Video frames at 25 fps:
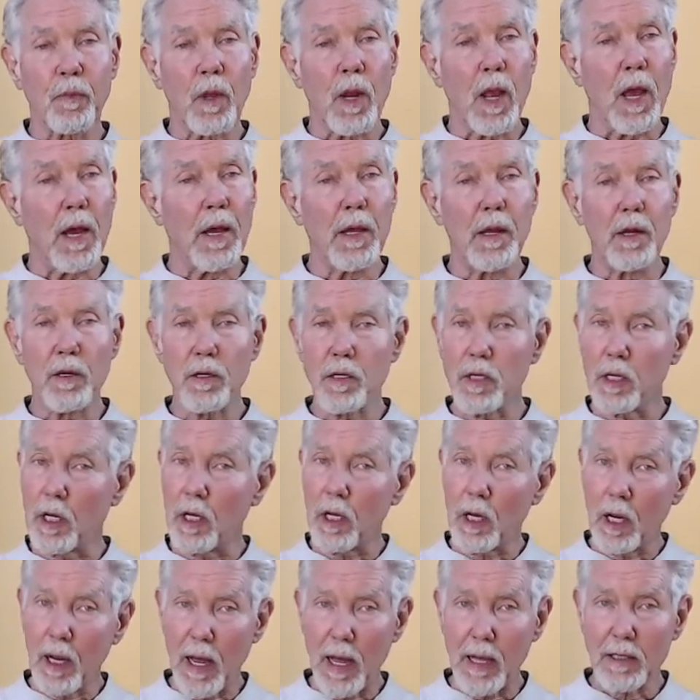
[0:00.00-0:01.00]
Now here's a
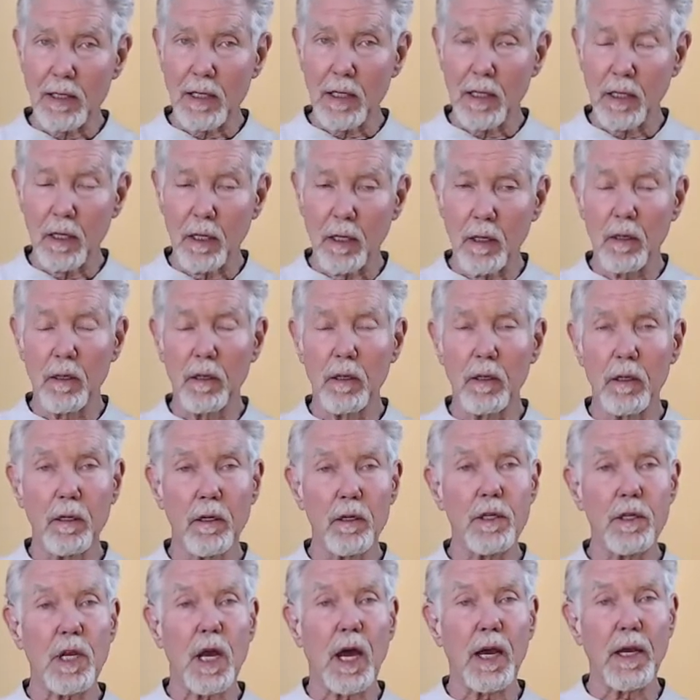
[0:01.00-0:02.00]
classic
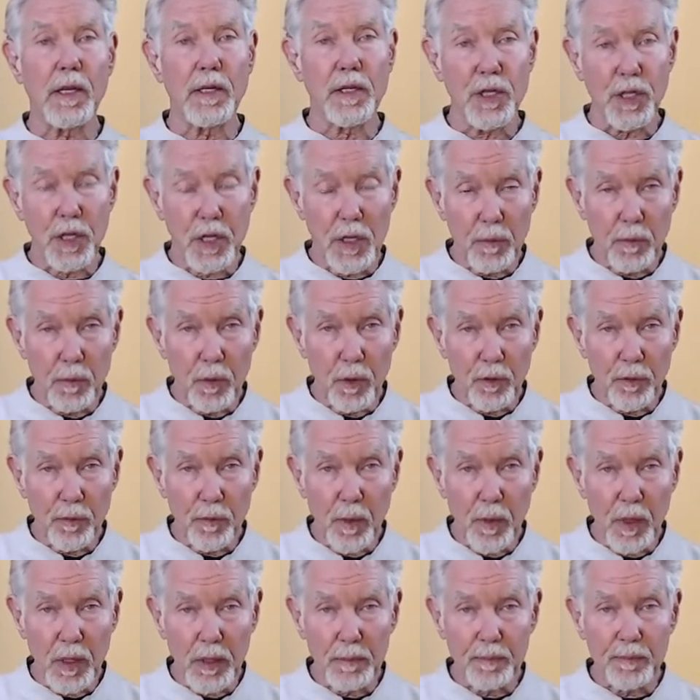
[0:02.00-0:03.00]
Tai Chi
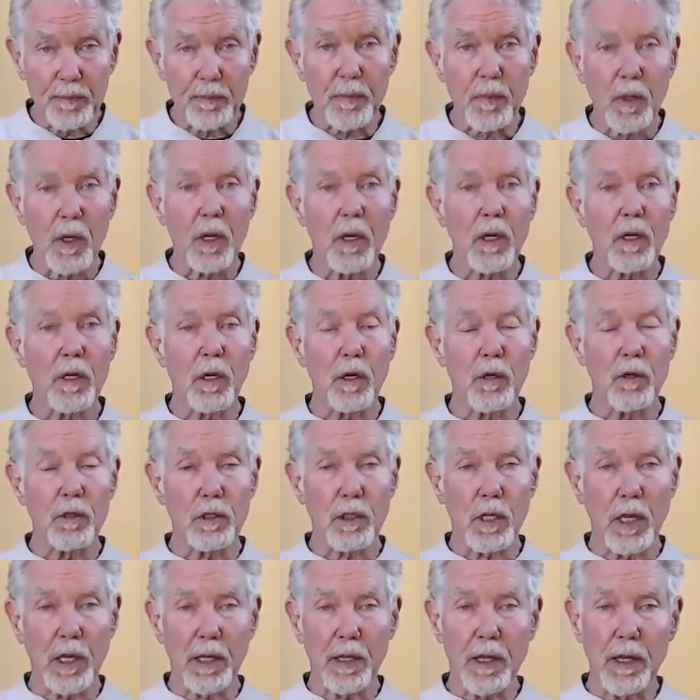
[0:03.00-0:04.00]
movement.
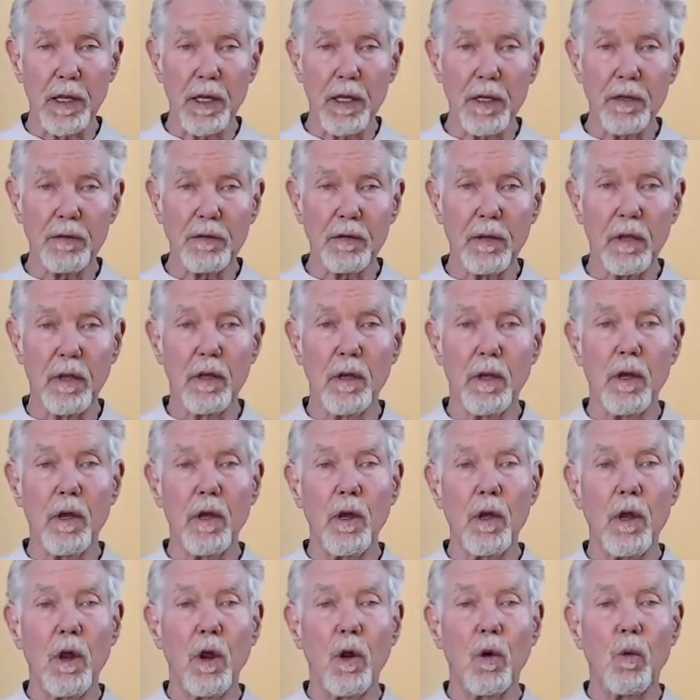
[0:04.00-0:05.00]
Goes like this.
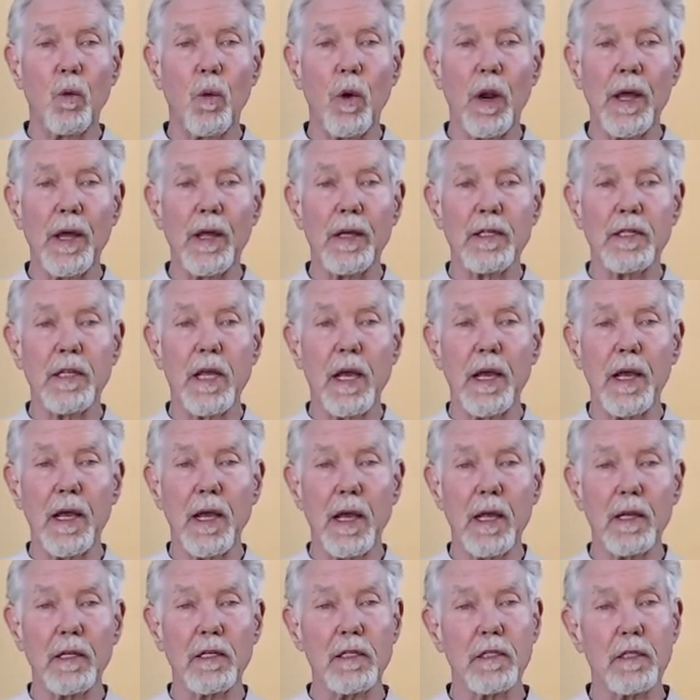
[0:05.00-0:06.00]
Raise
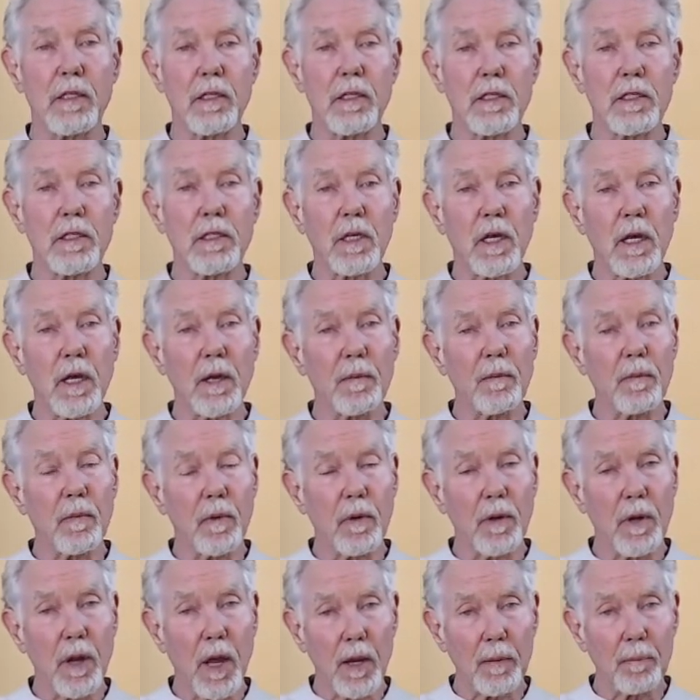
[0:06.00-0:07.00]
hands, this time
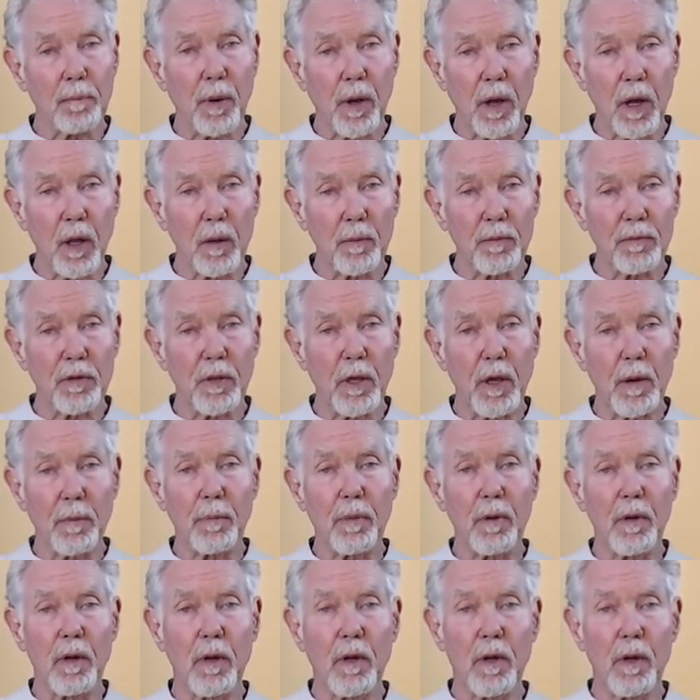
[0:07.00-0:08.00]
not palms
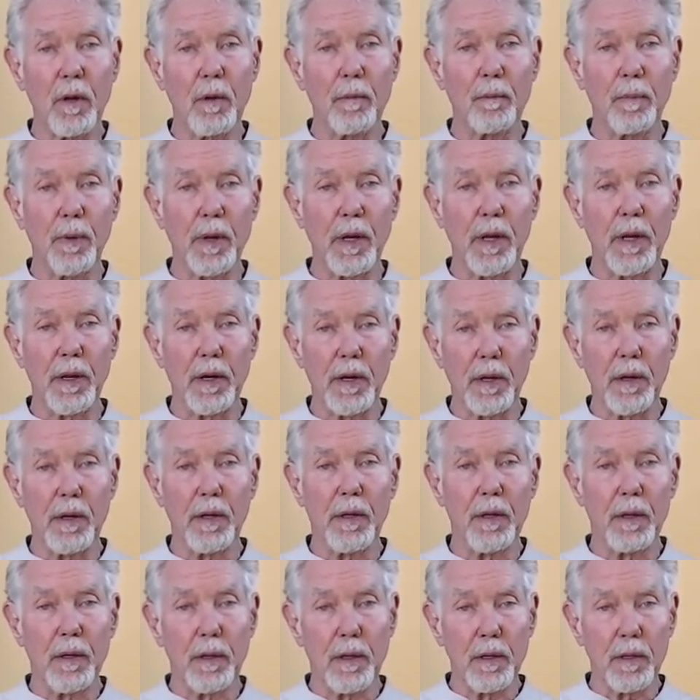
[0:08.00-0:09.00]
up, but
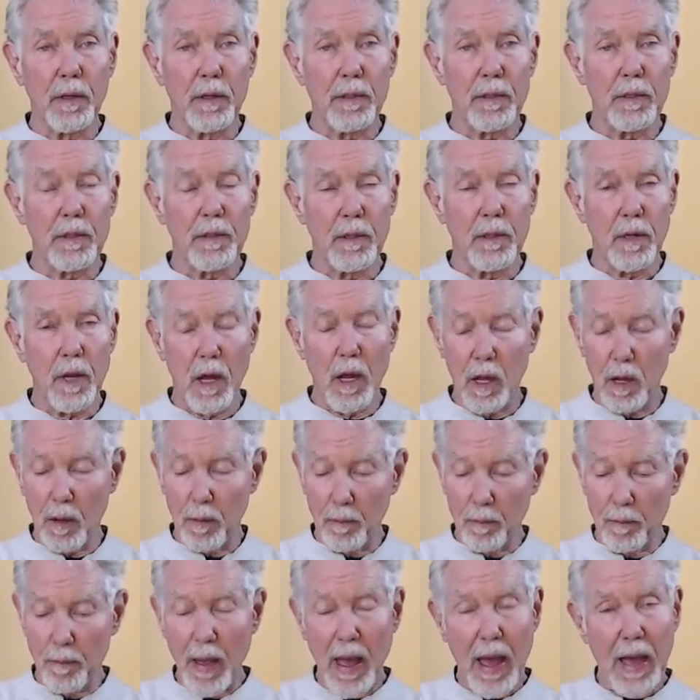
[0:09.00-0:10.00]

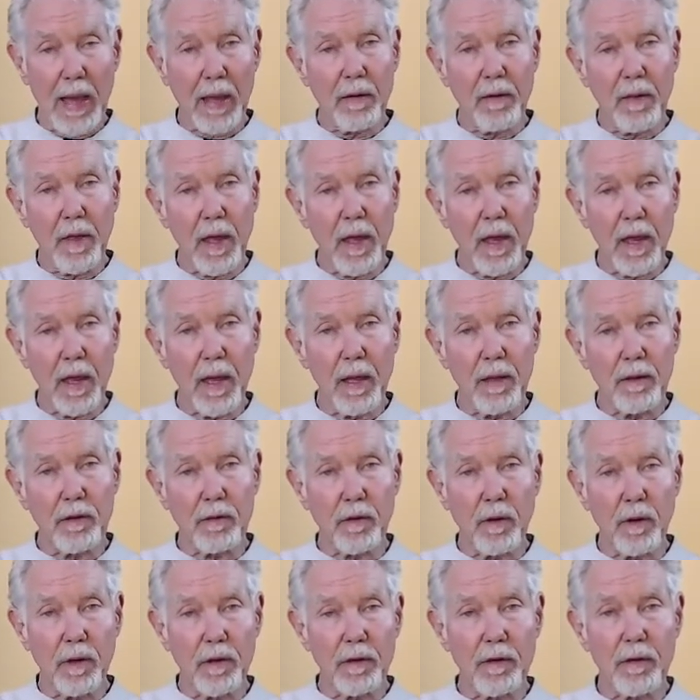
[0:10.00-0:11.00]
back of the hands
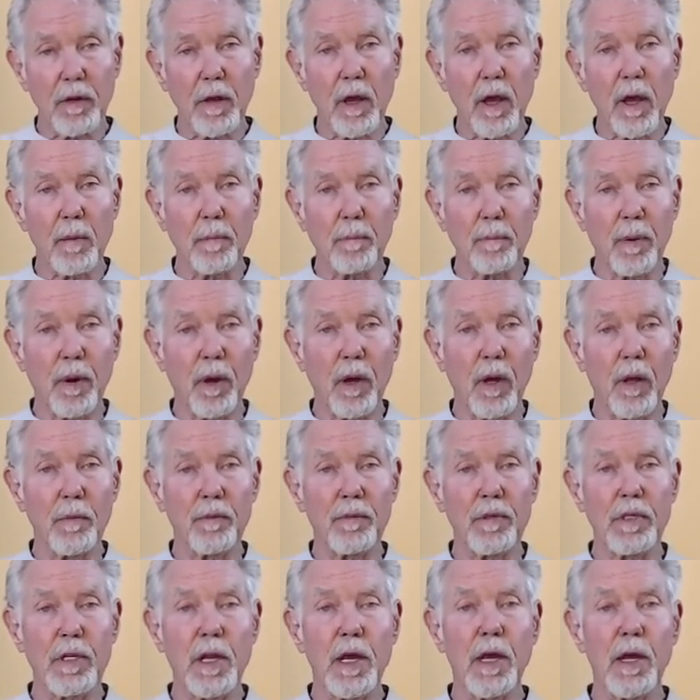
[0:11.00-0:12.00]
on top,
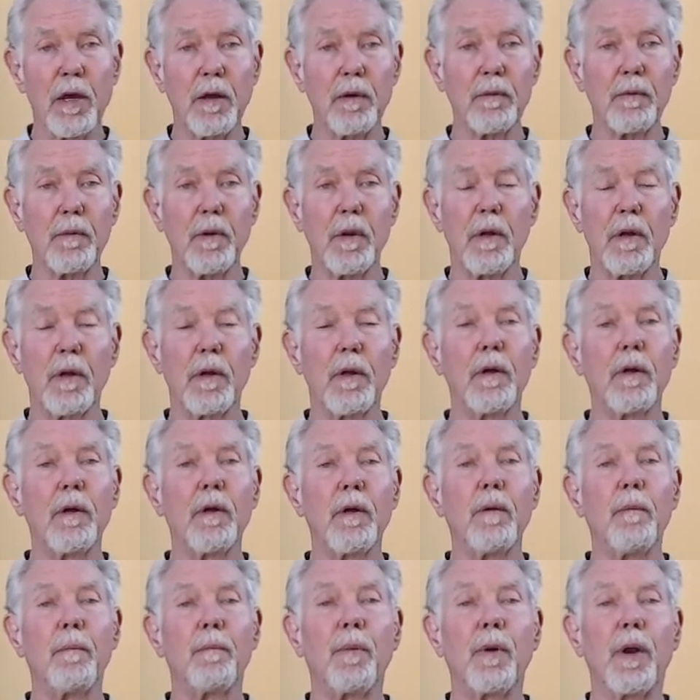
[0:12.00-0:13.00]
palms down.
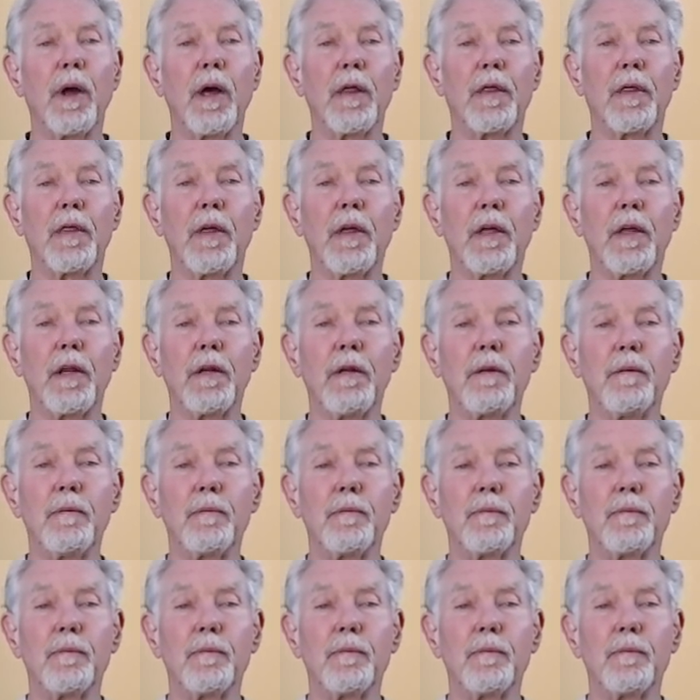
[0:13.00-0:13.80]
Breath in.